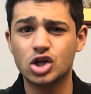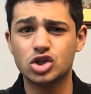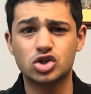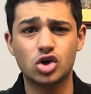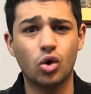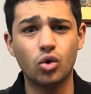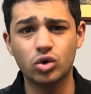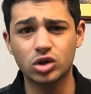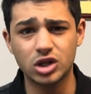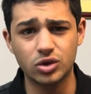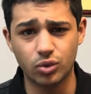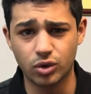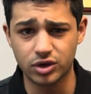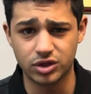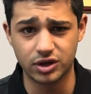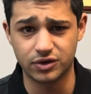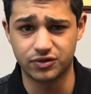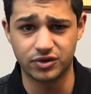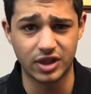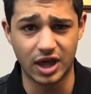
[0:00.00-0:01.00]
Totally worth
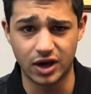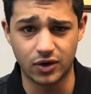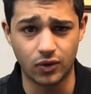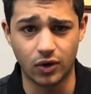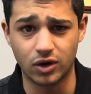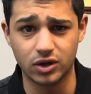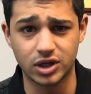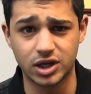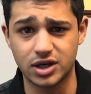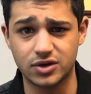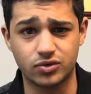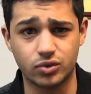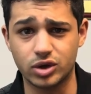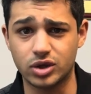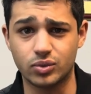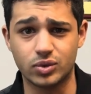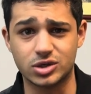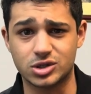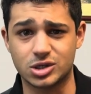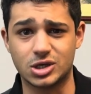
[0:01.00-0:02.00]
it for that quality of
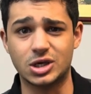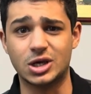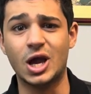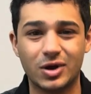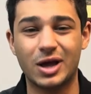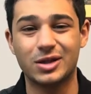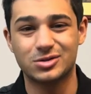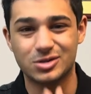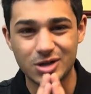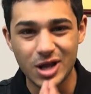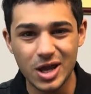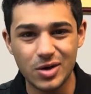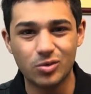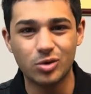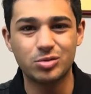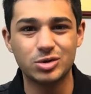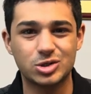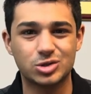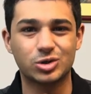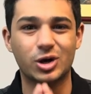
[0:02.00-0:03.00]
wheat whiskey. And today we'll
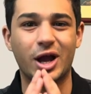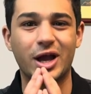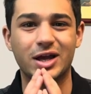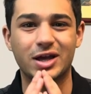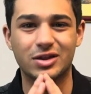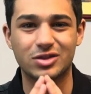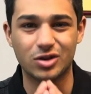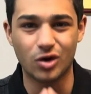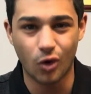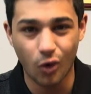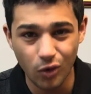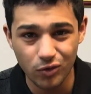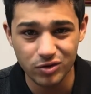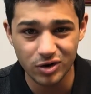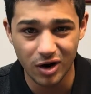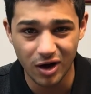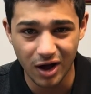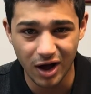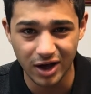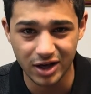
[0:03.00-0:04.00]
be trying the Hoover
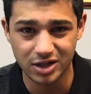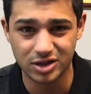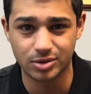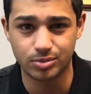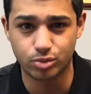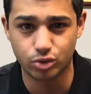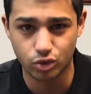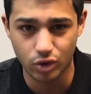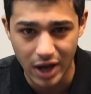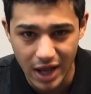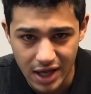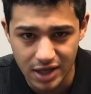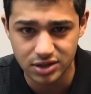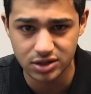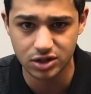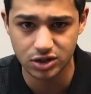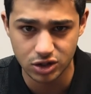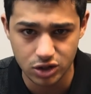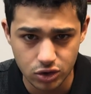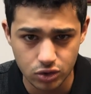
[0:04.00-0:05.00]
Hawk, the brand
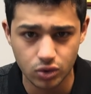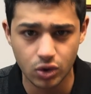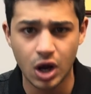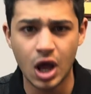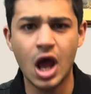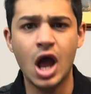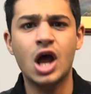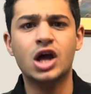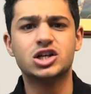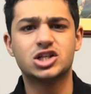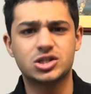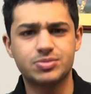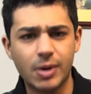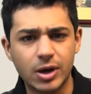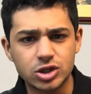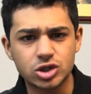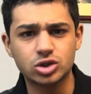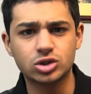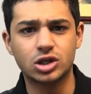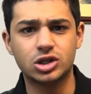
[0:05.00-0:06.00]
new
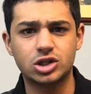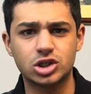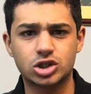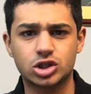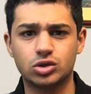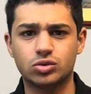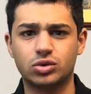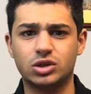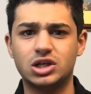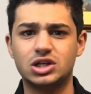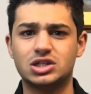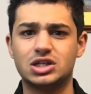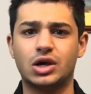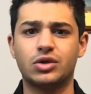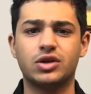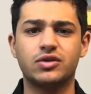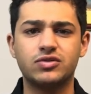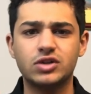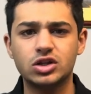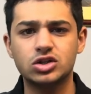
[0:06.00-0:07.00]
special edition release. Now
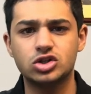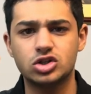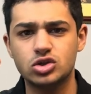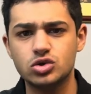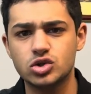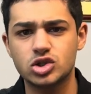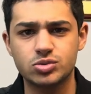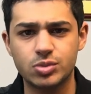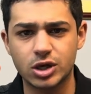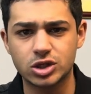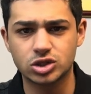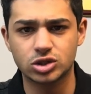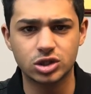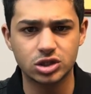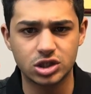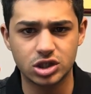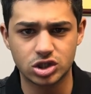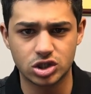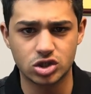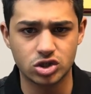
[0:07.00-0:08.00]
they've done 2 special
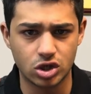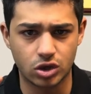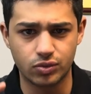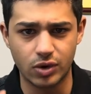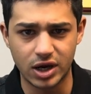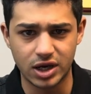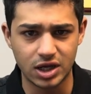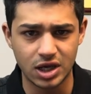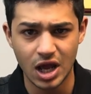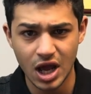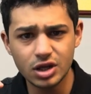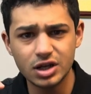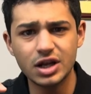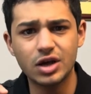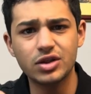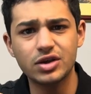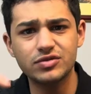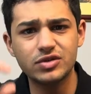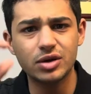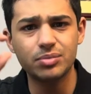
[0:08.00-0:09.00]
editions already. Now
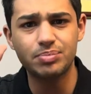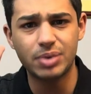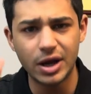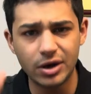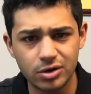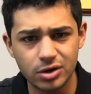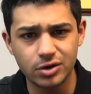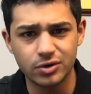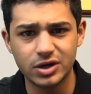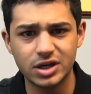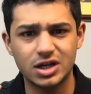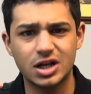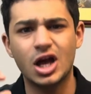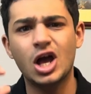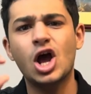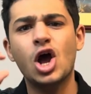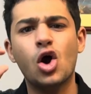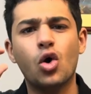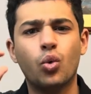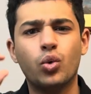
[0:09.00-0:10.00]
they've done Peregrine,
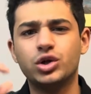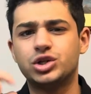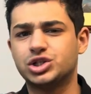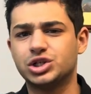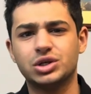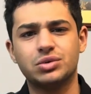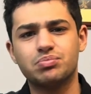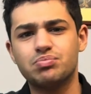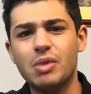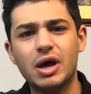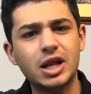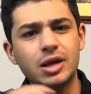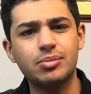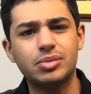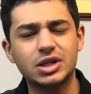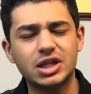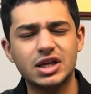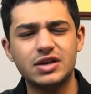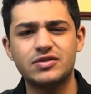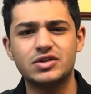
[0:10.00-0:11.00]
which many
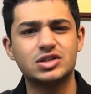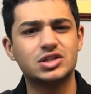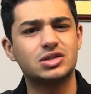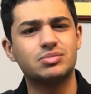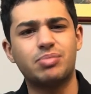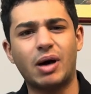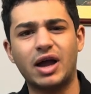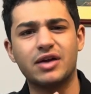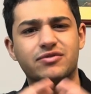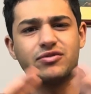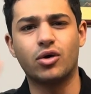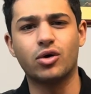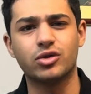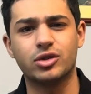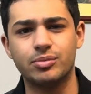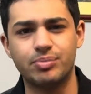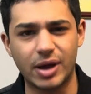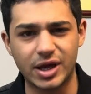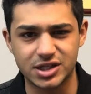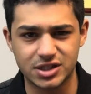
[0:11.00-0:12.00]
believe is by far the
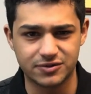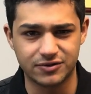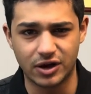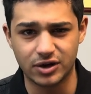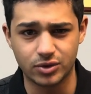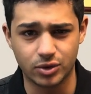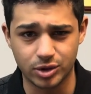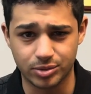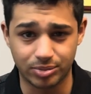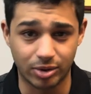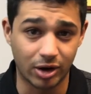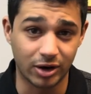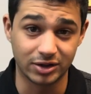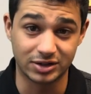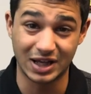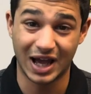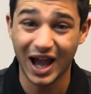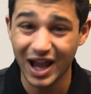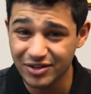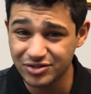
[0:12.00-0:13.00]
best Found North
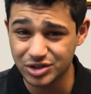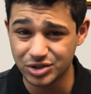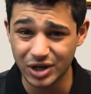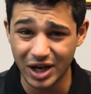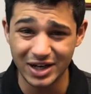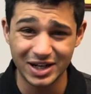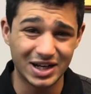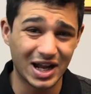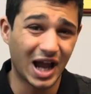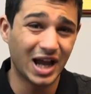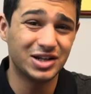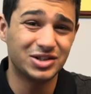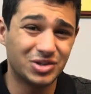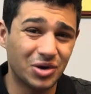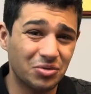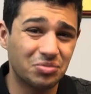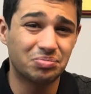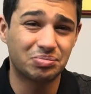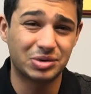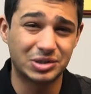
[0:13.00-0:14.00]
product. I've tried it. I
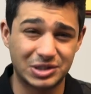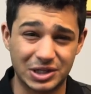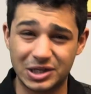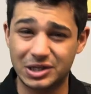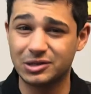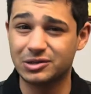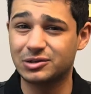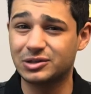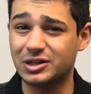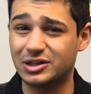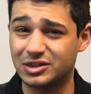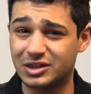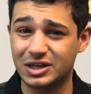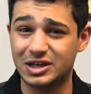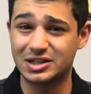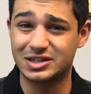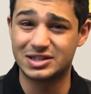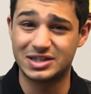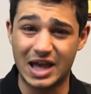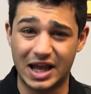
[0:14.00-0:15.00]
don't particularly think
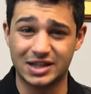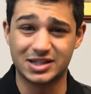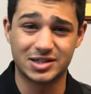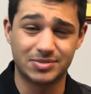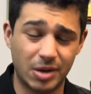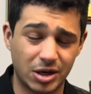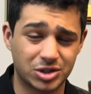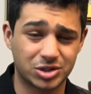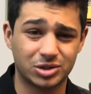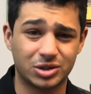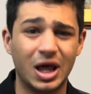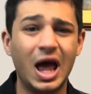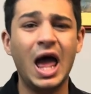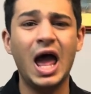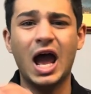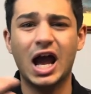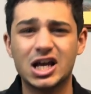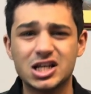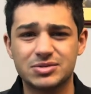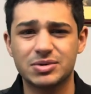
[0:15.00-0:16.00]
it's that special,
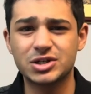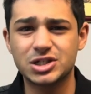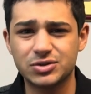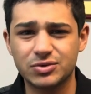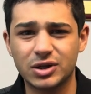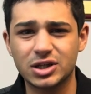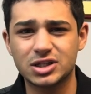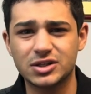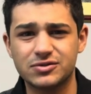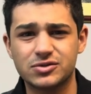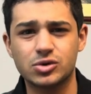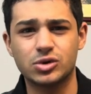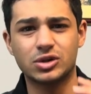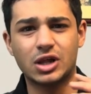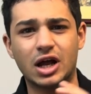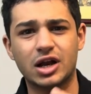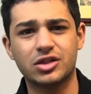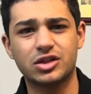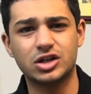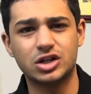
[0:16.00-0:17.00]
especially relative to a
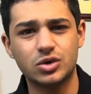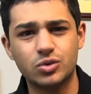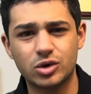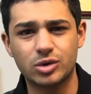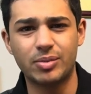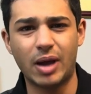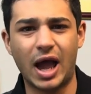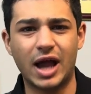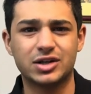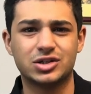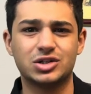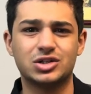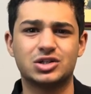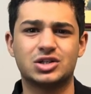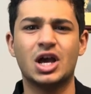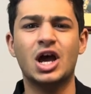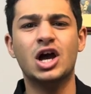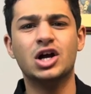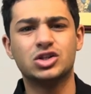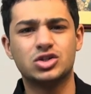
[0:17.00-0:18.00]
lot of the newer batches,
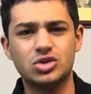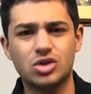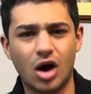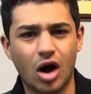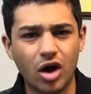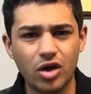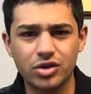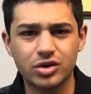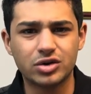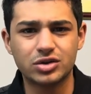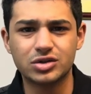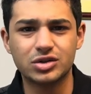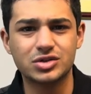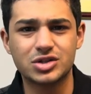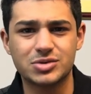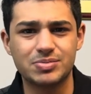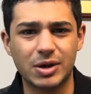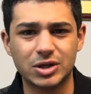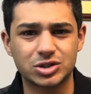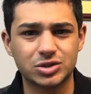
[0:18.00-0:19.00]
to the other
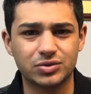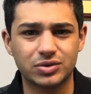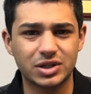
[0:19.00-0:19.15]
special